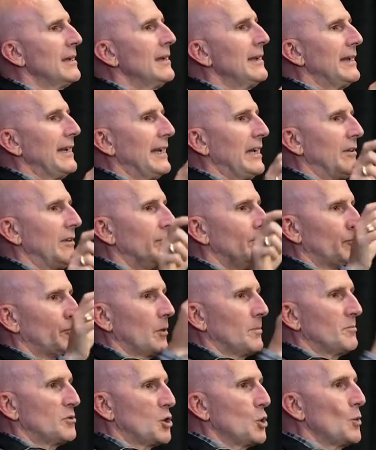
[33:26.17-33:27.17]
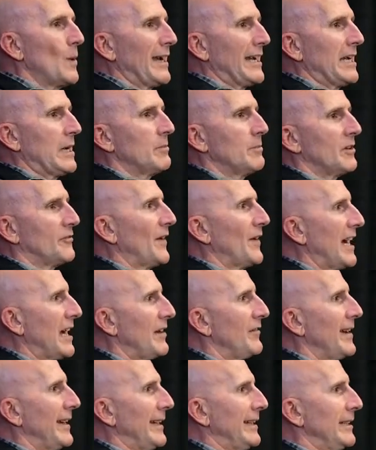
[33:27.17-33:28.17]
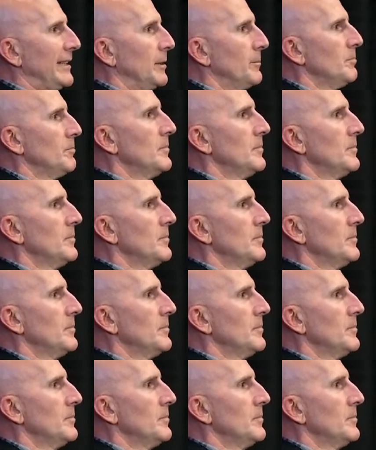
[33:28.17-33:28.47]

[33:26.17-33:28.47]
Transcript: in from 2 a.m. to 5 a.m.